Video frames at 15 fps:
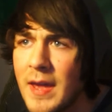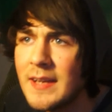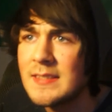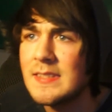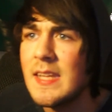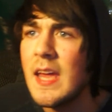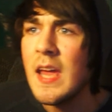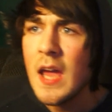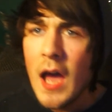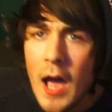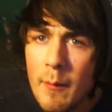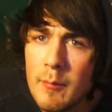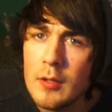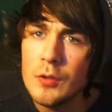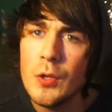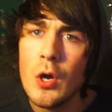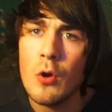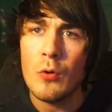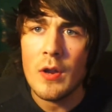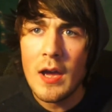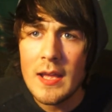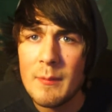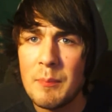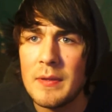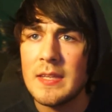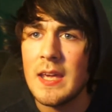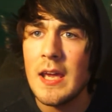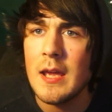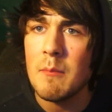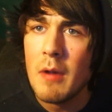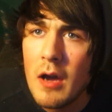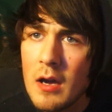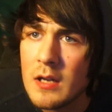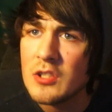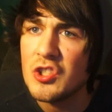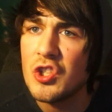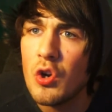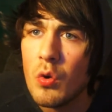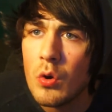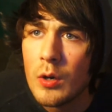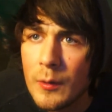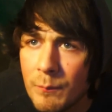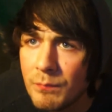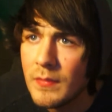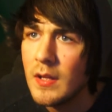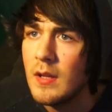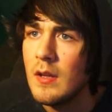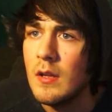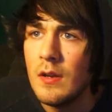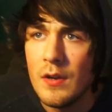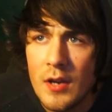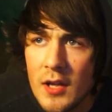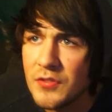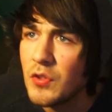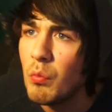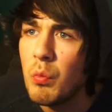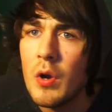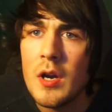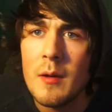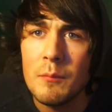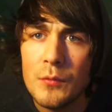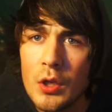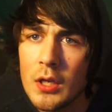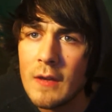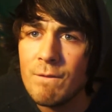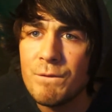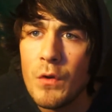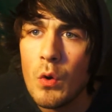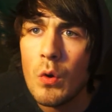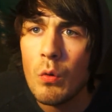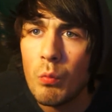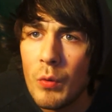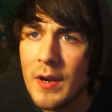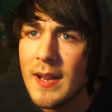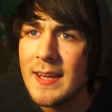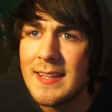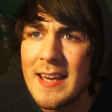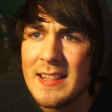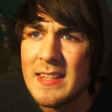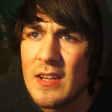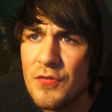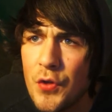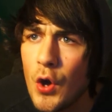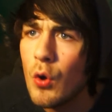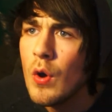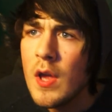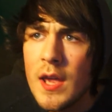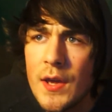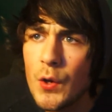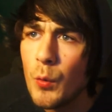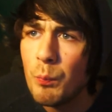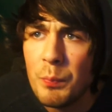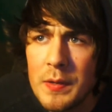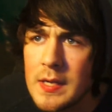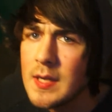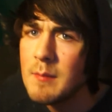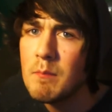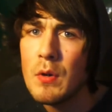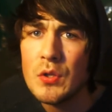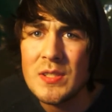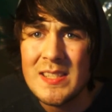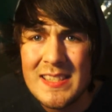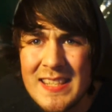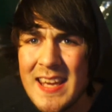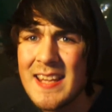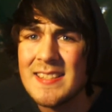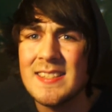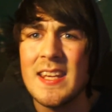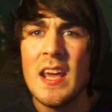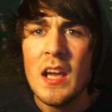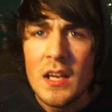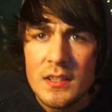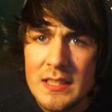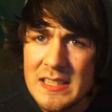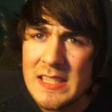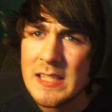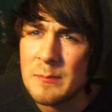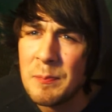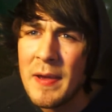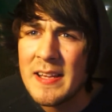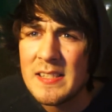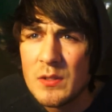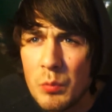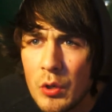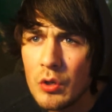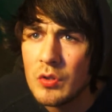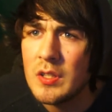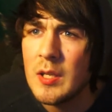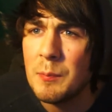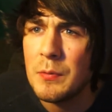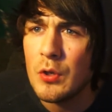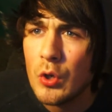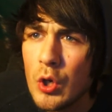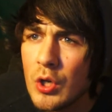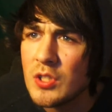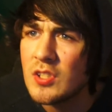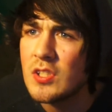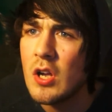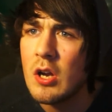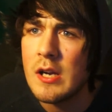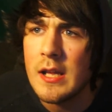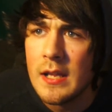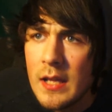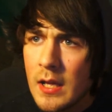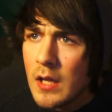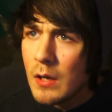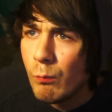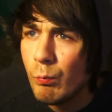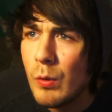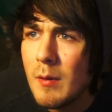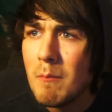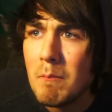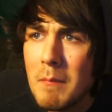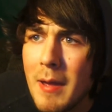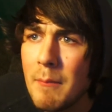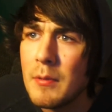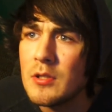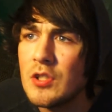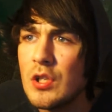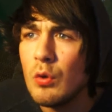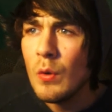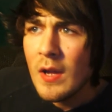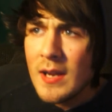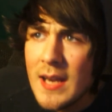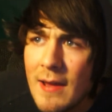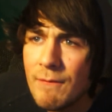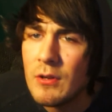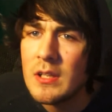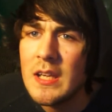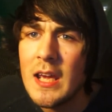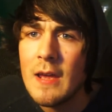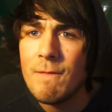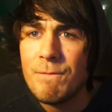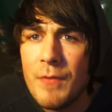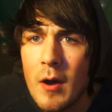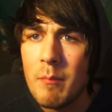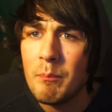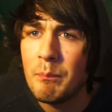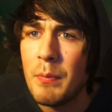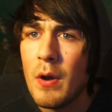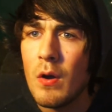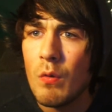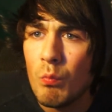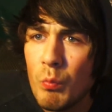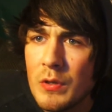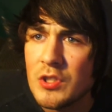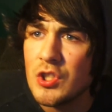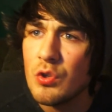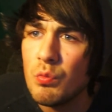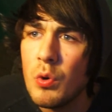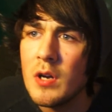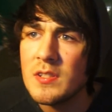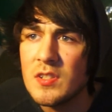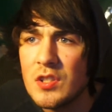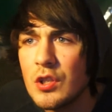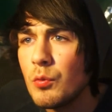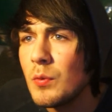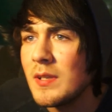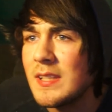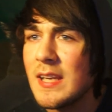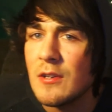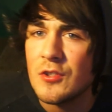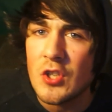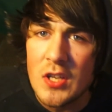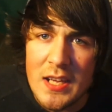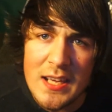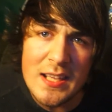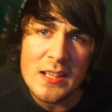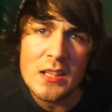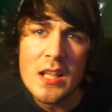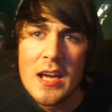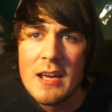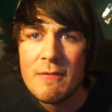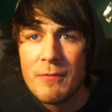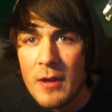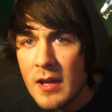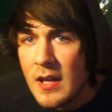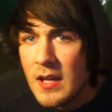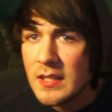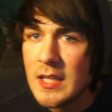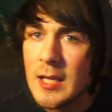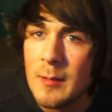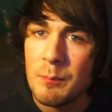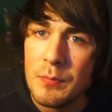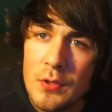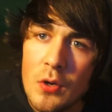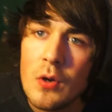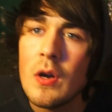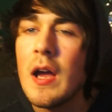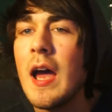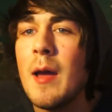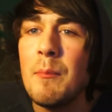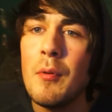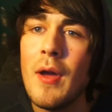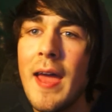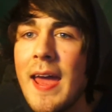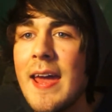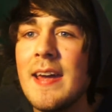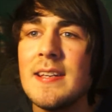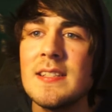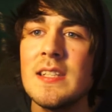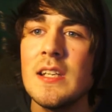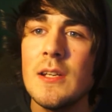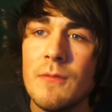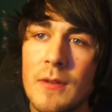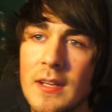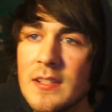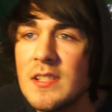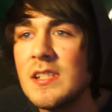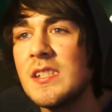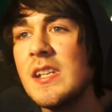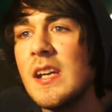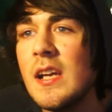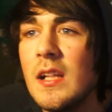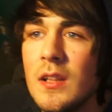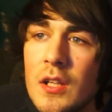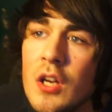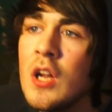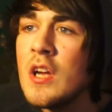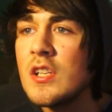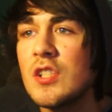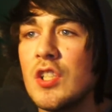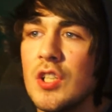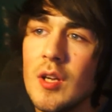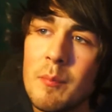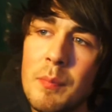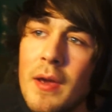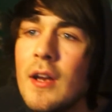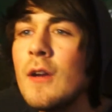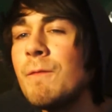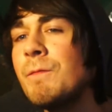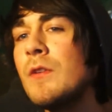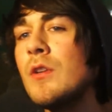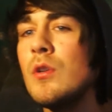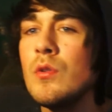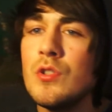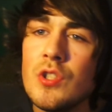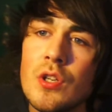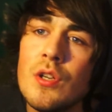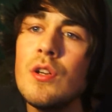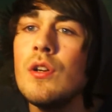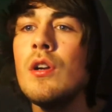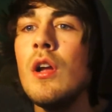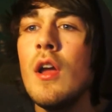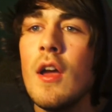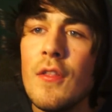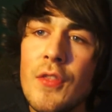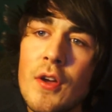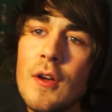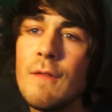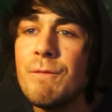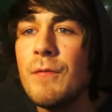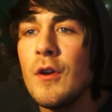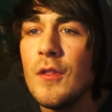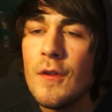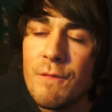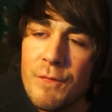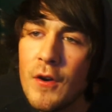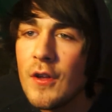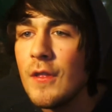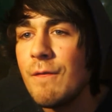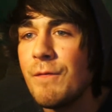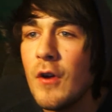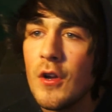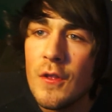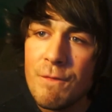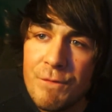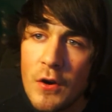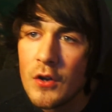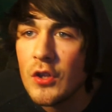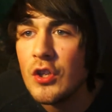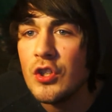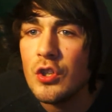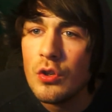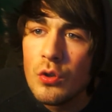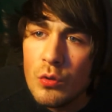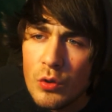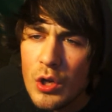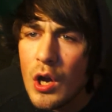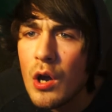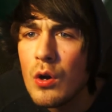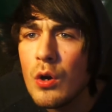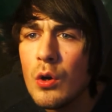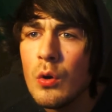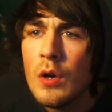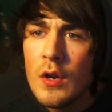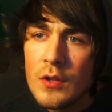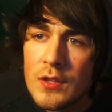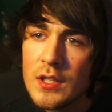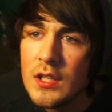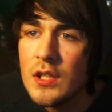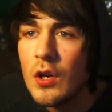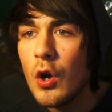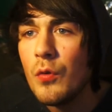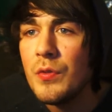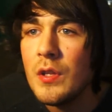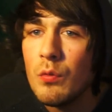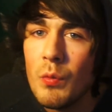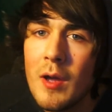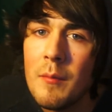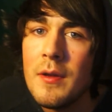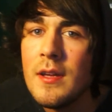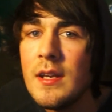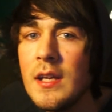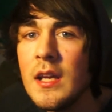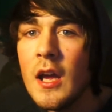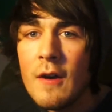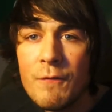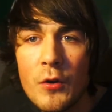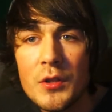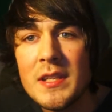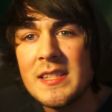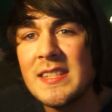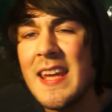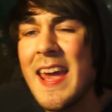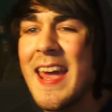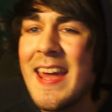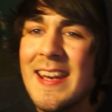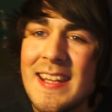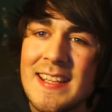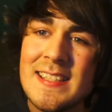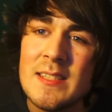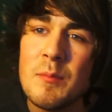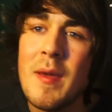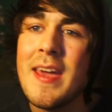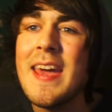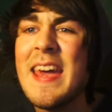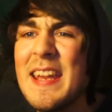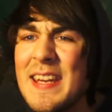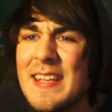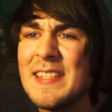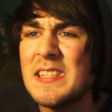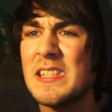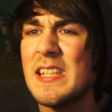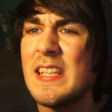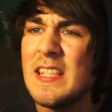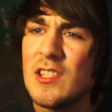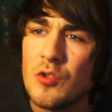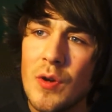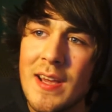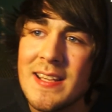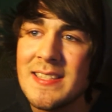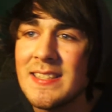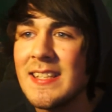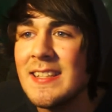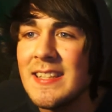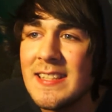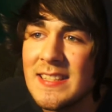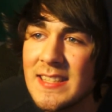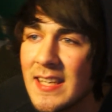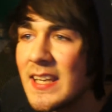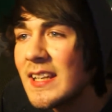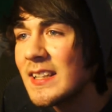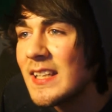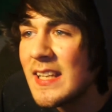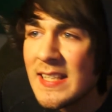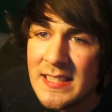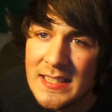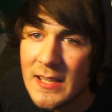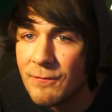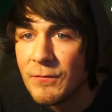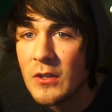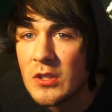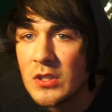facts that I'm alone. It became a chore. Not the one I'm looking for When I get there though, it'll be most intense The suspense will keep you hooked on it Remember to never give up on what you want to encounter in life Keep your hyperactive interstellar to your better future The further, farther, farther, farther you go The only remedy for the sadness, madness, de-stress and the sickness If